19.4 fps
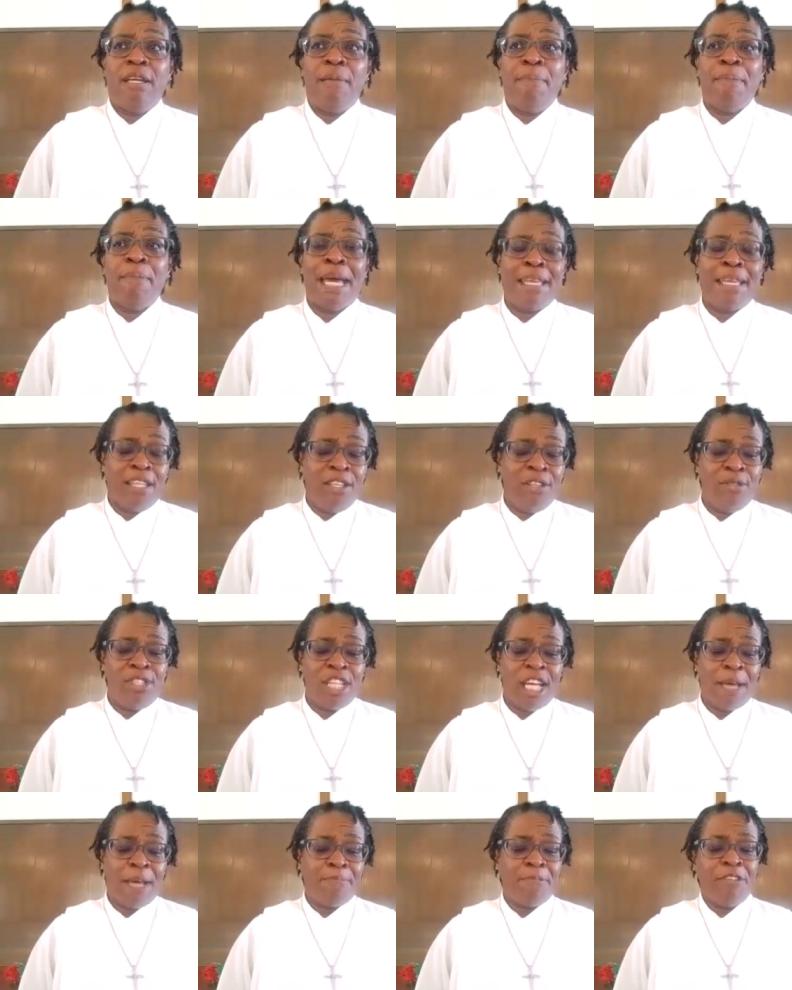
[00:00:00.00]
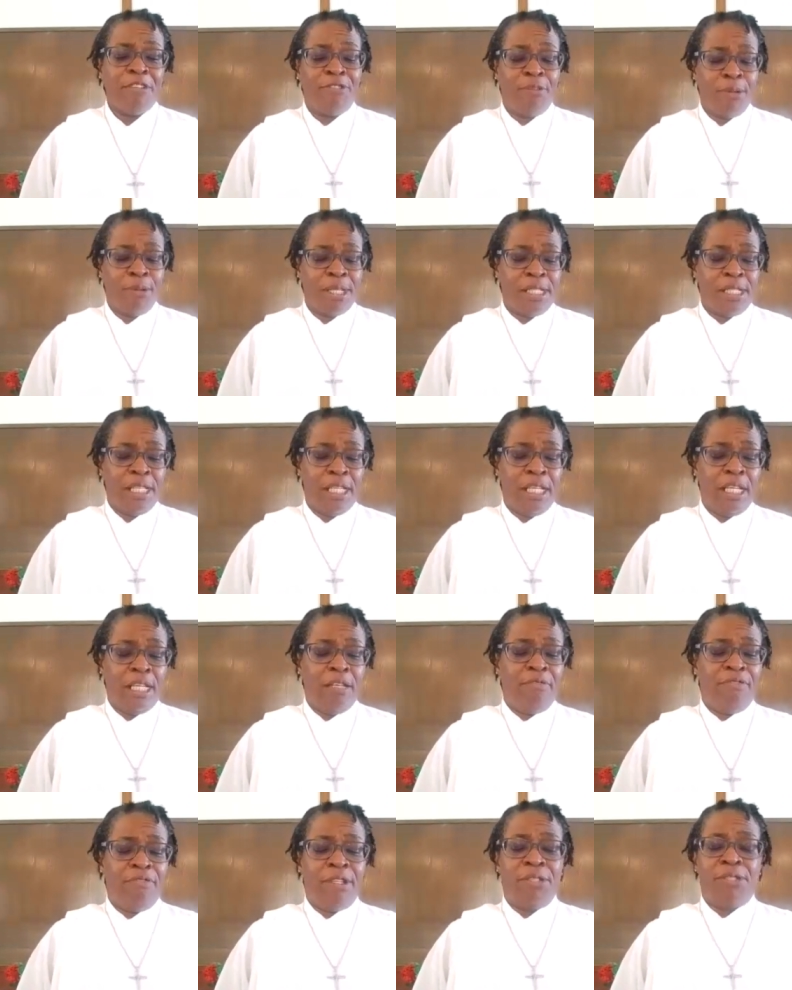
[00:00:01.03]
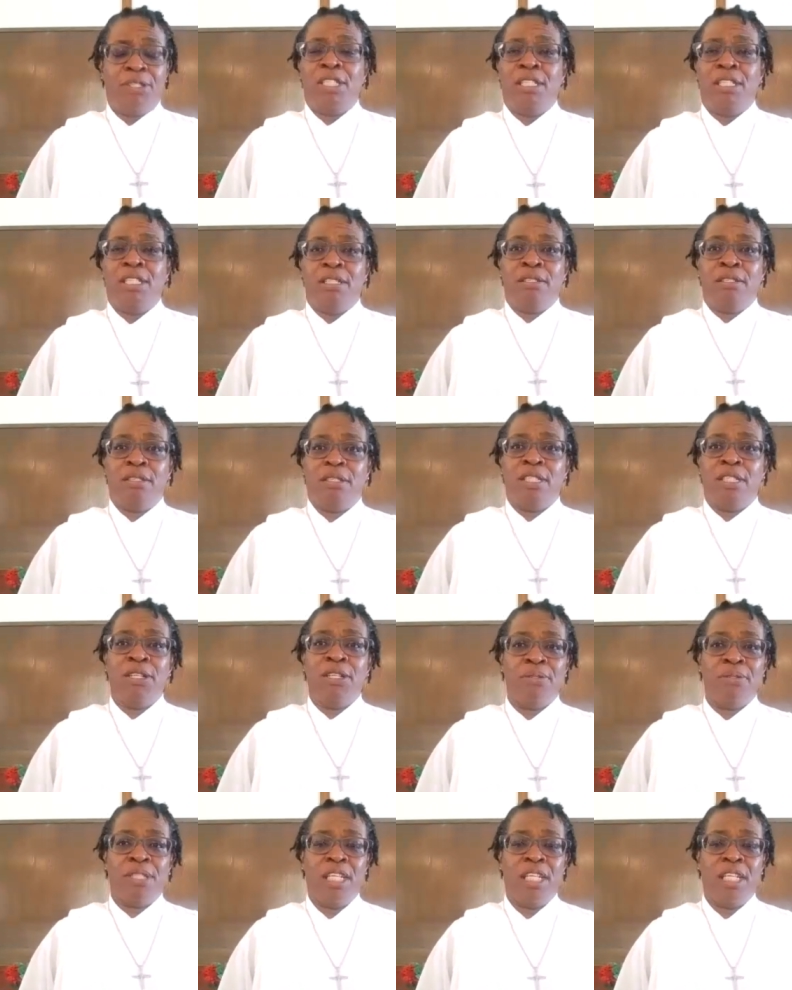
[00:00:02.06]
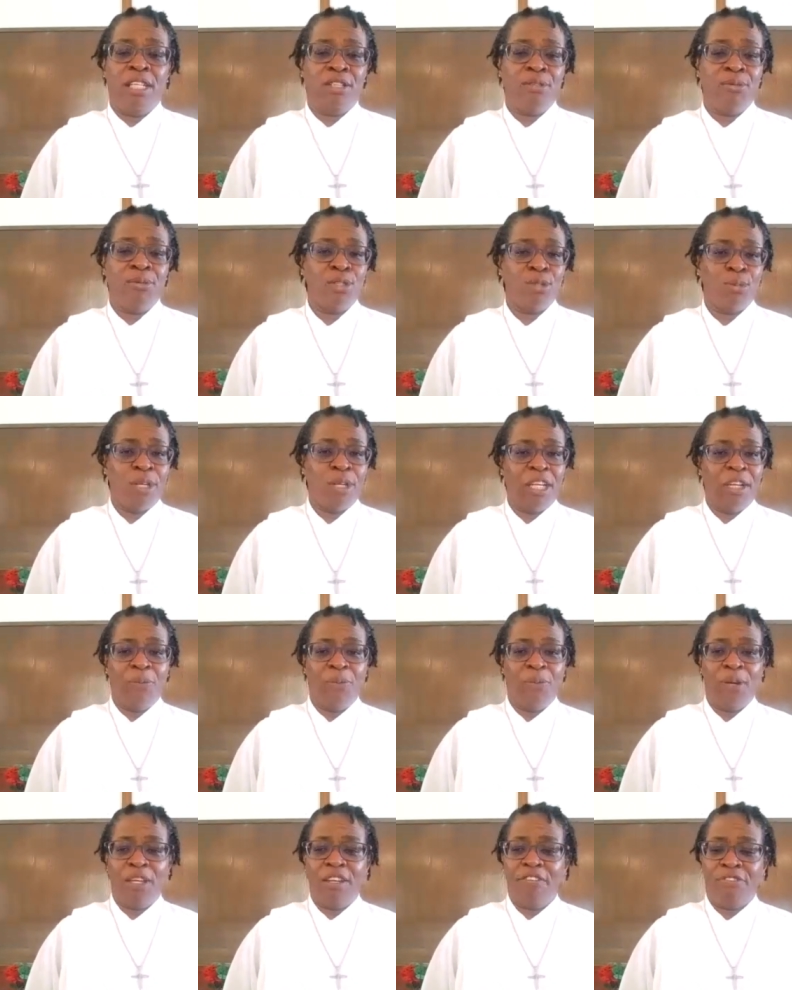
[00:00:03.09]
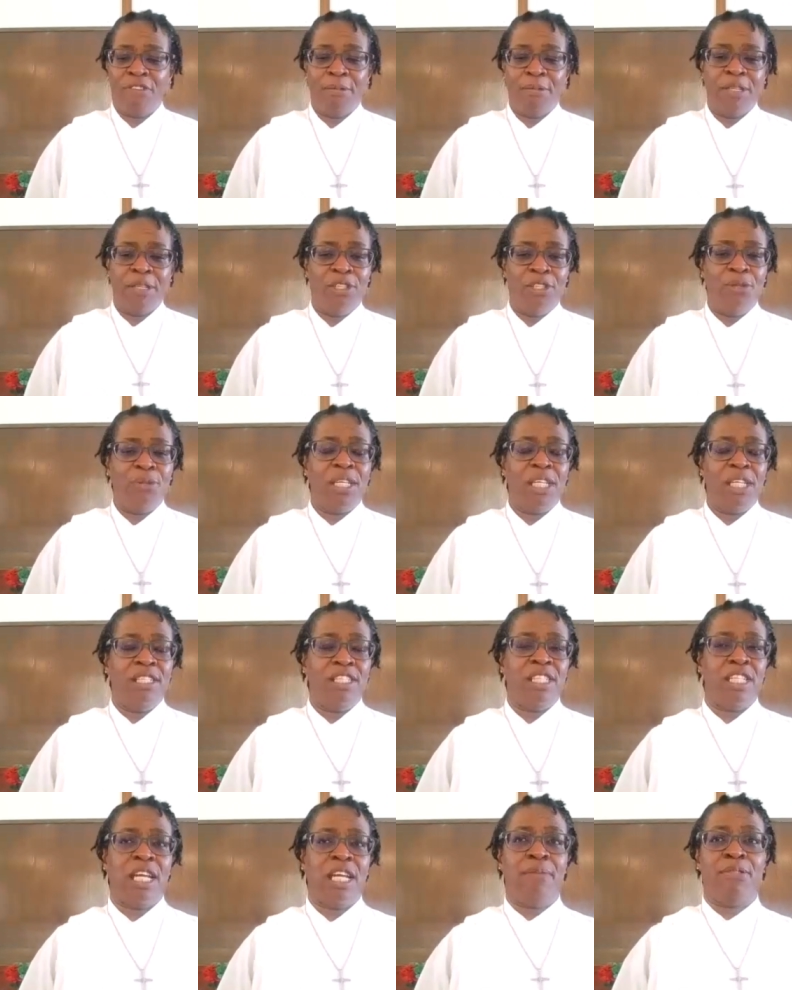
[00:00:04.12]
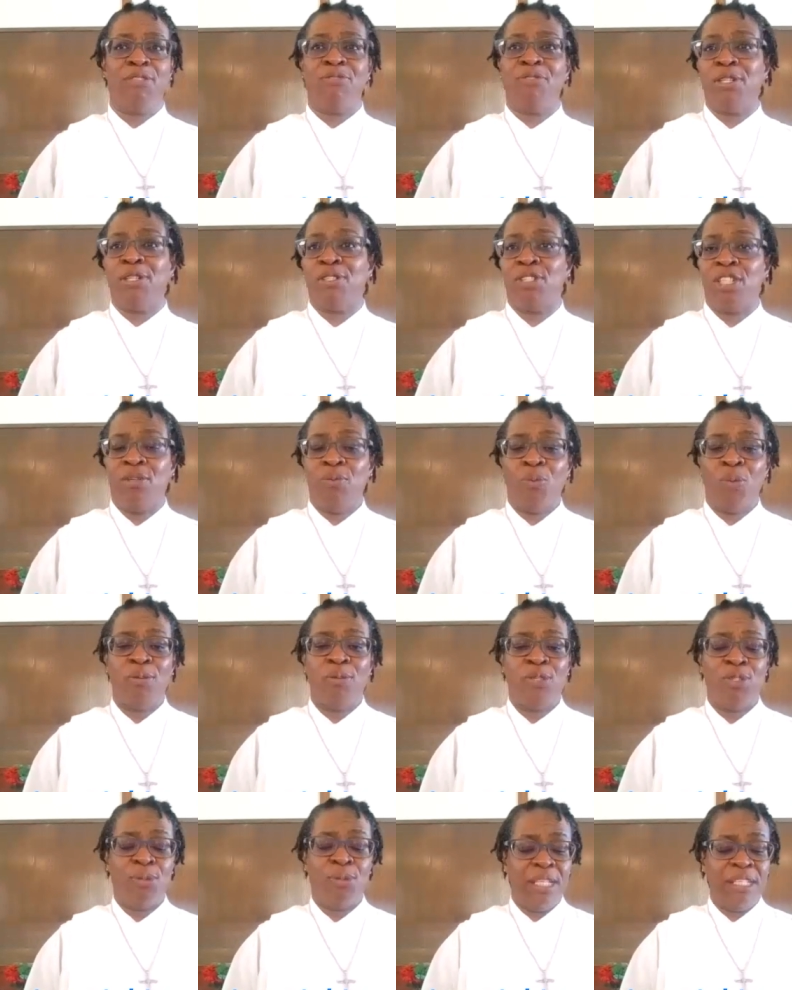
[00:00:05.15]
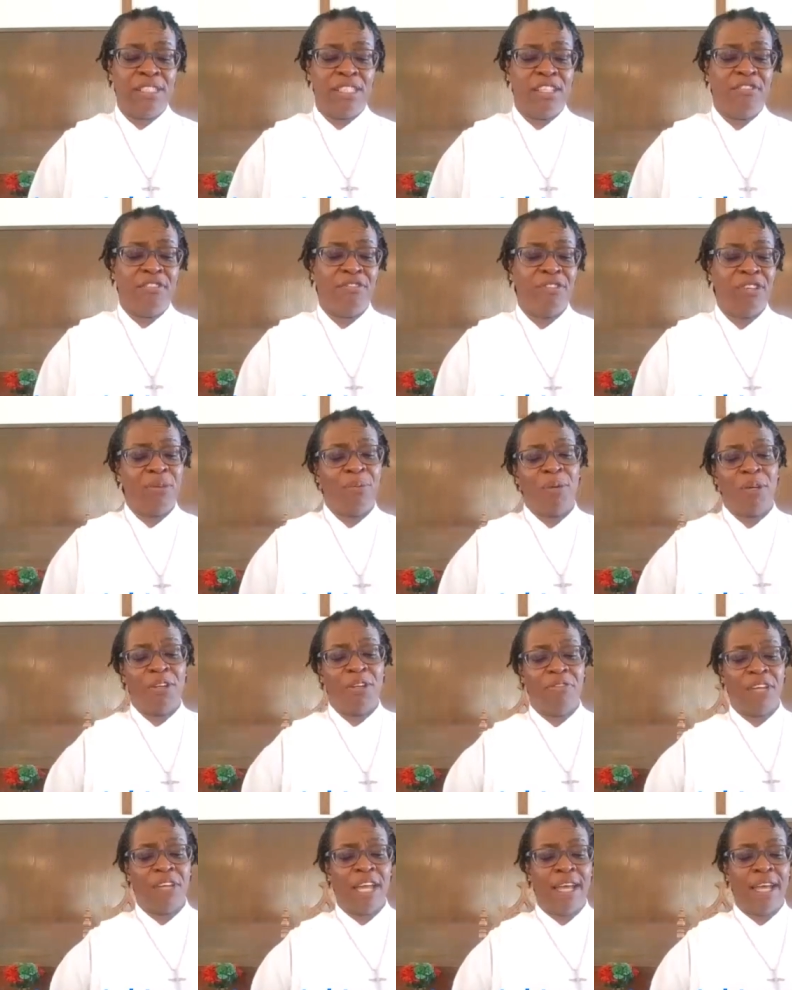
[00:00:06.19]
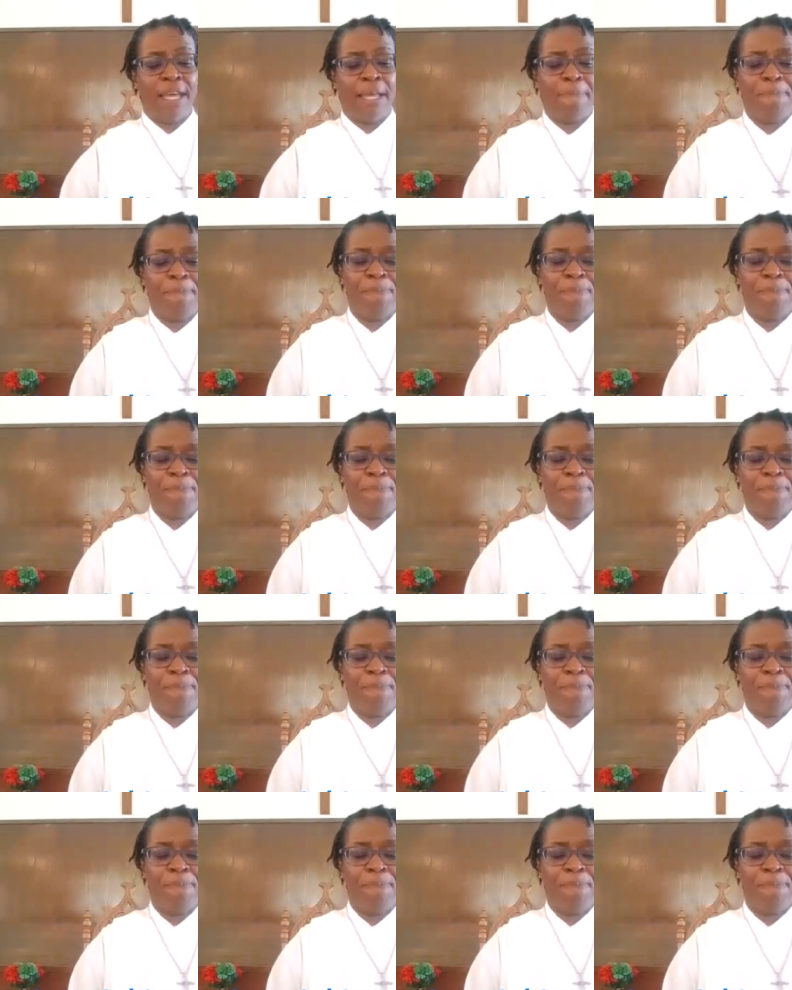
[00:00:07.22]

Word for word: Matthew chapter 14, verses 13 through 21 from the New King James Version. Won't you listen for the word of God?